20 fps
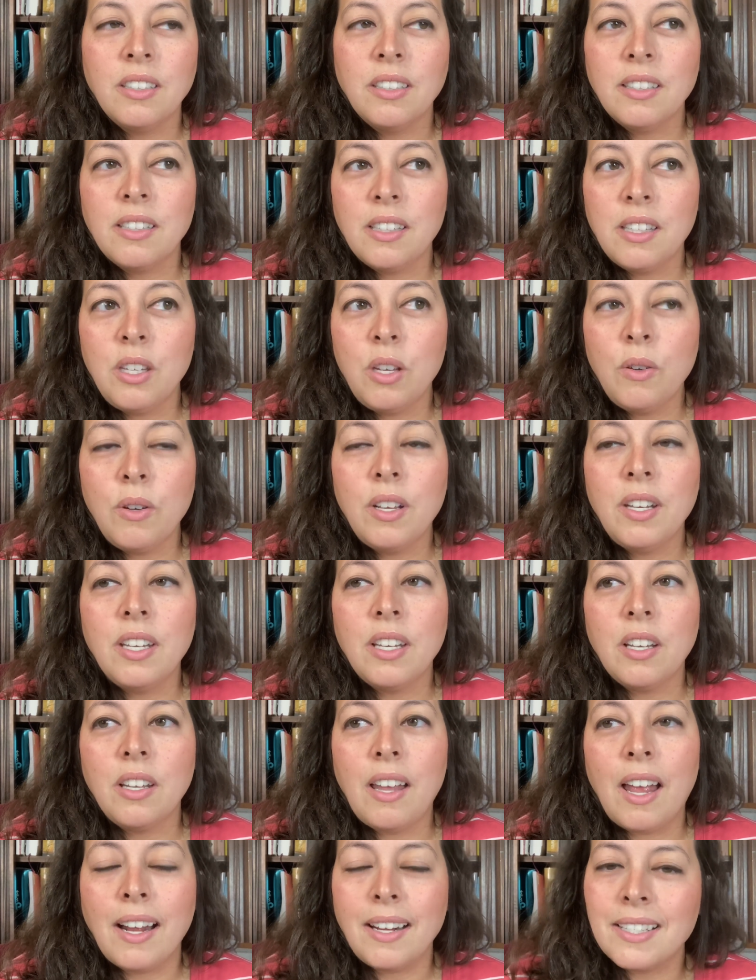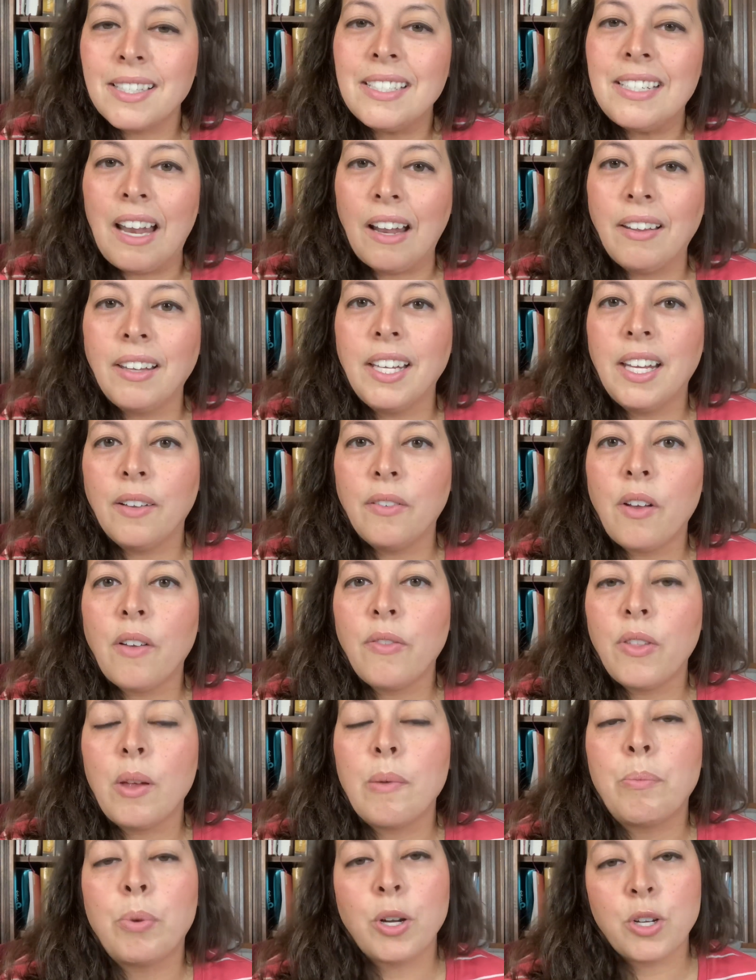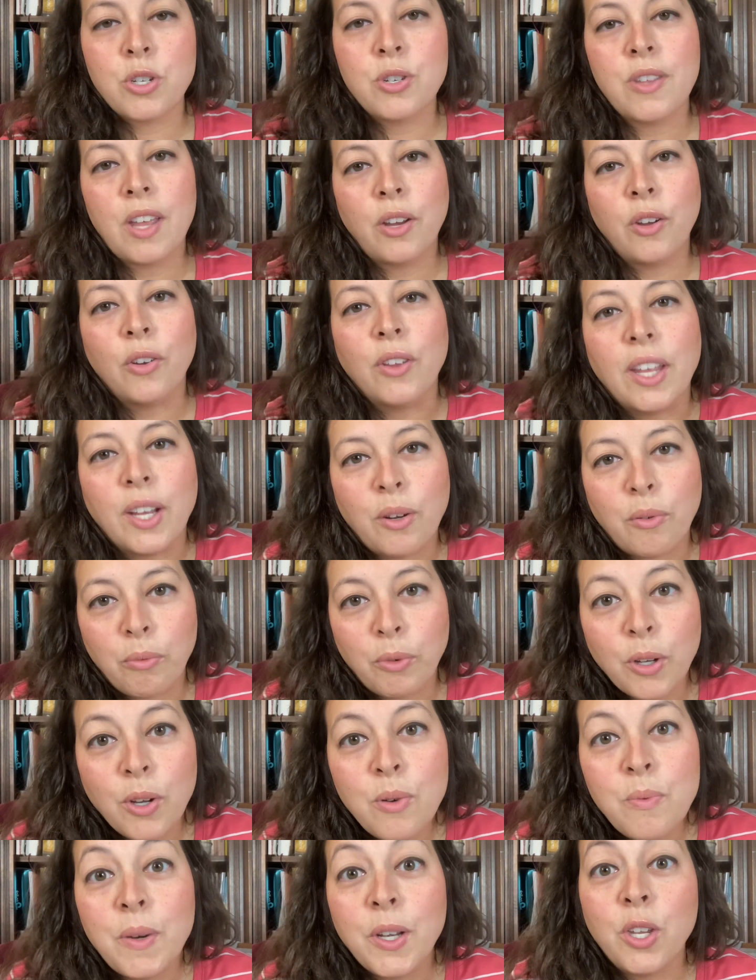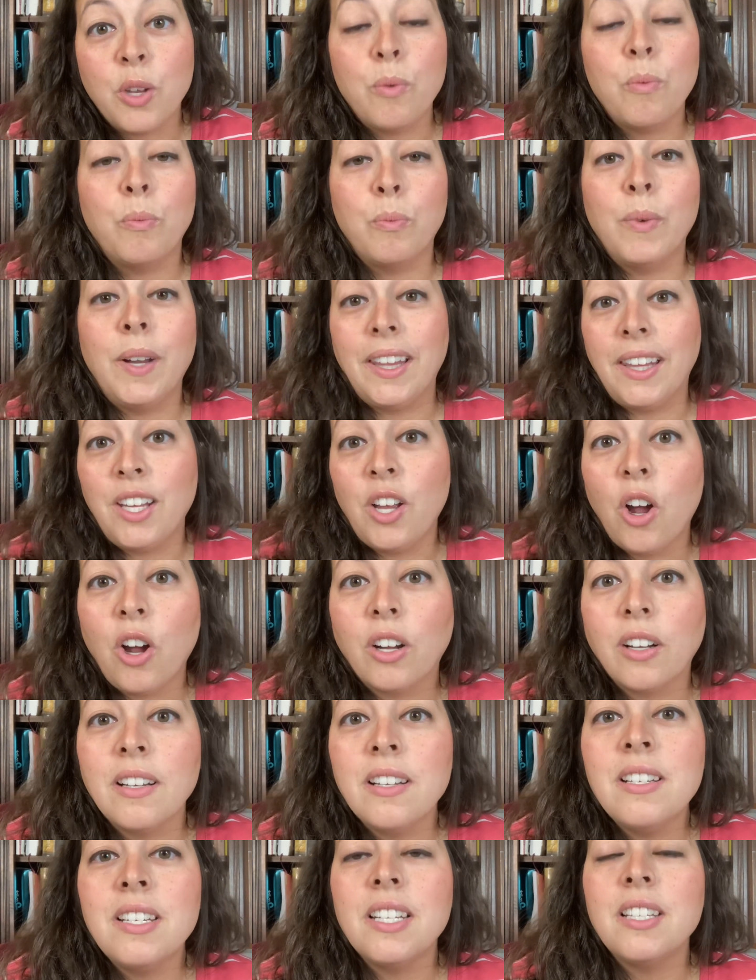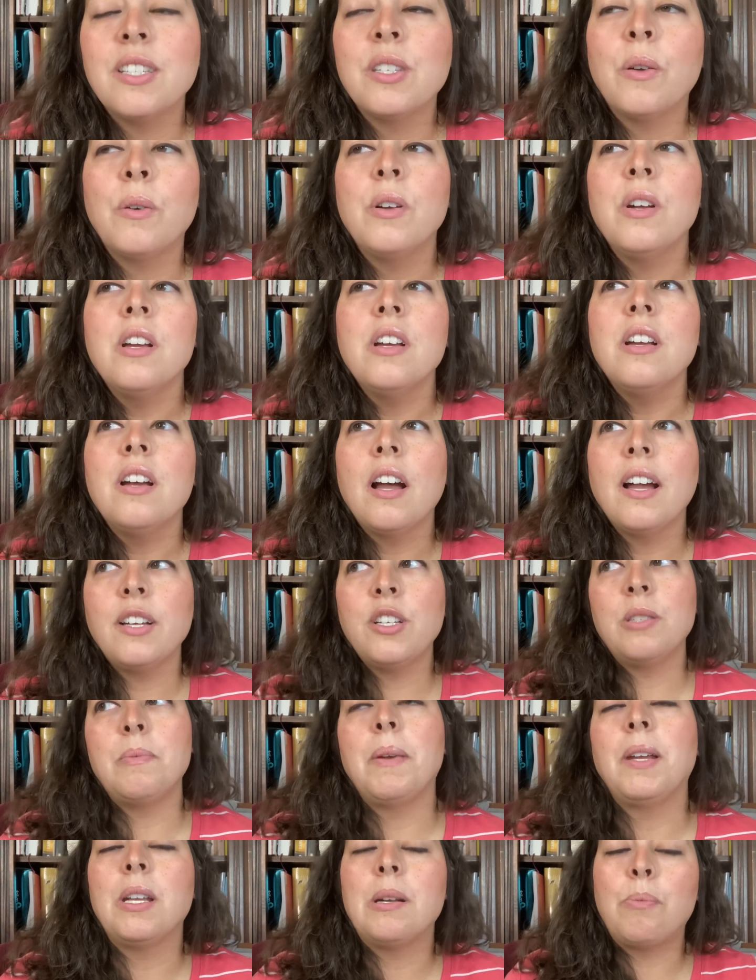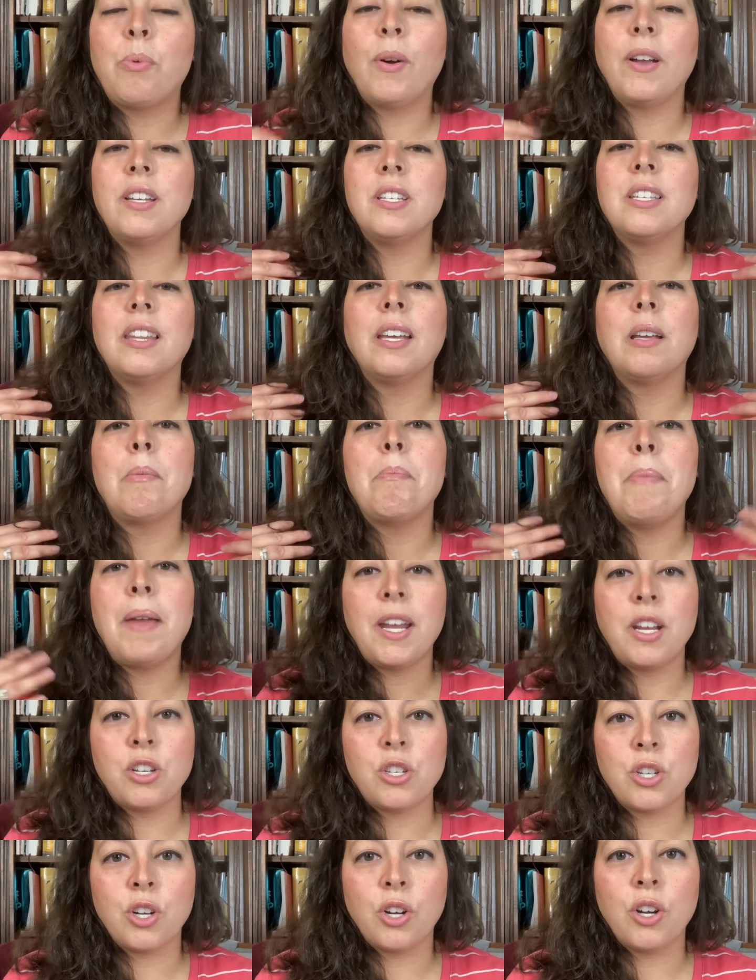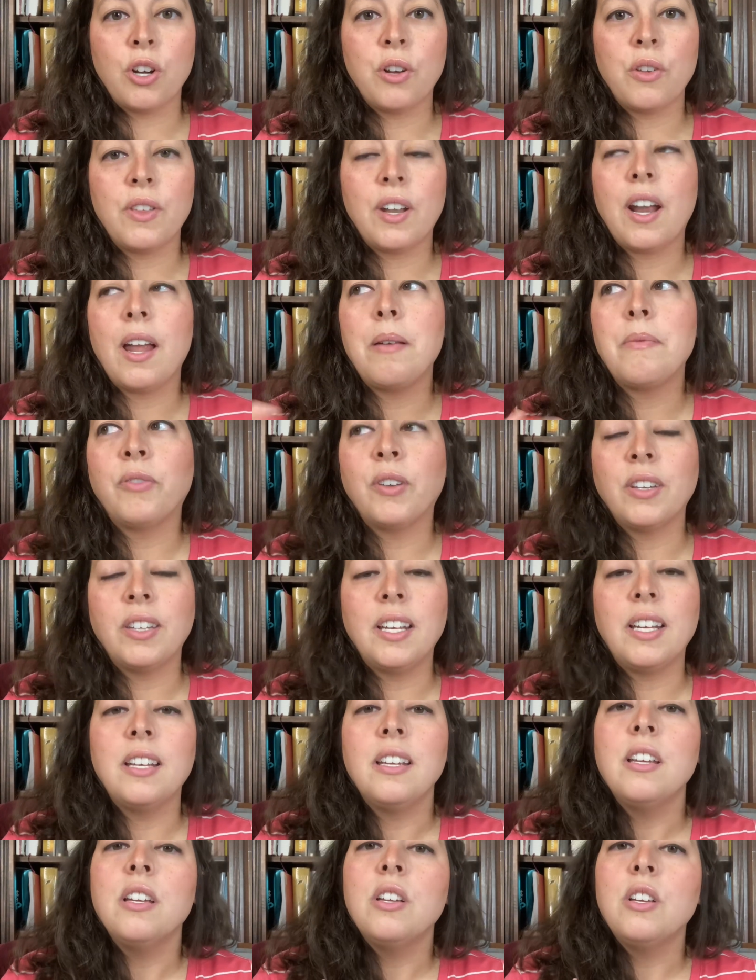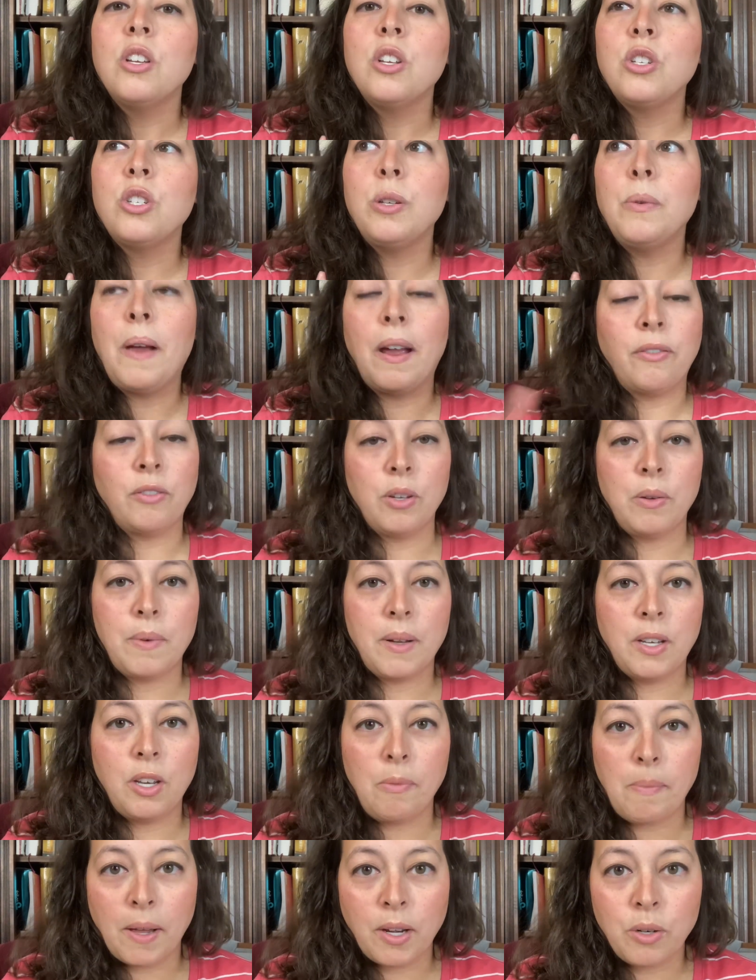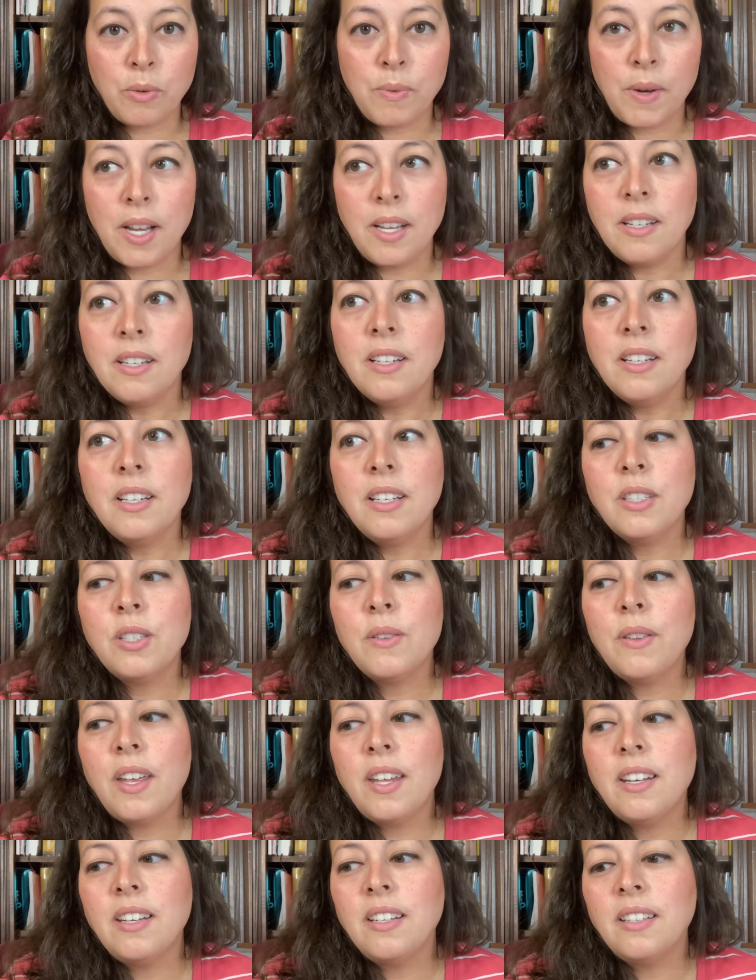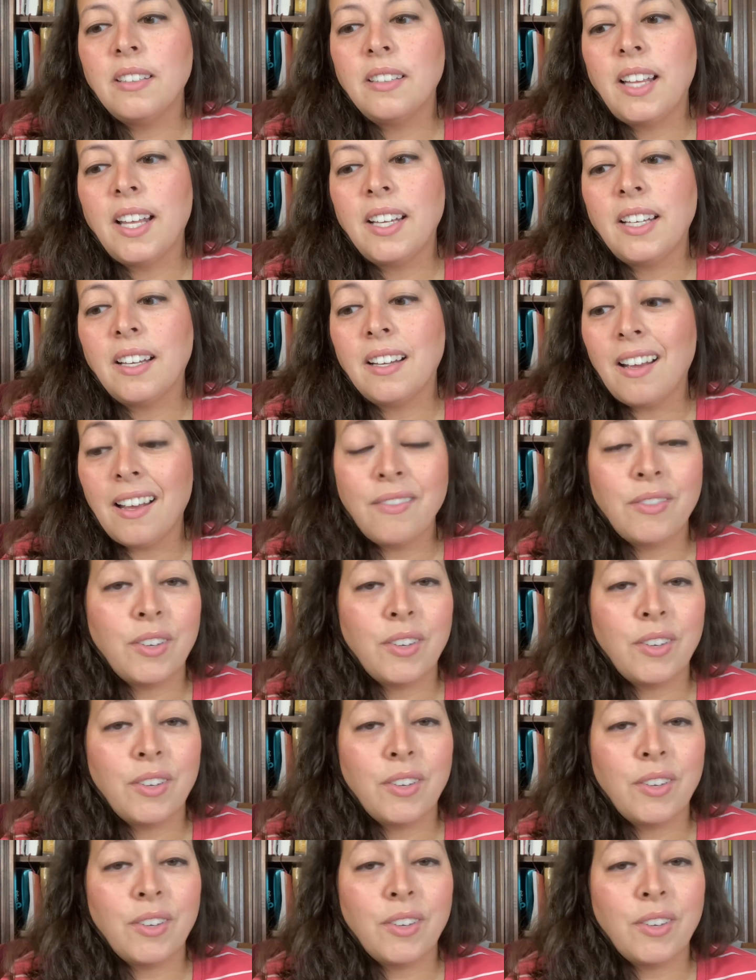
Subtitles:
you could accidentally give off the impression that you're like rude when you really aren't. And so I just make it a point to like make sure that I'm friendly to everyone, no matter what. So then like I've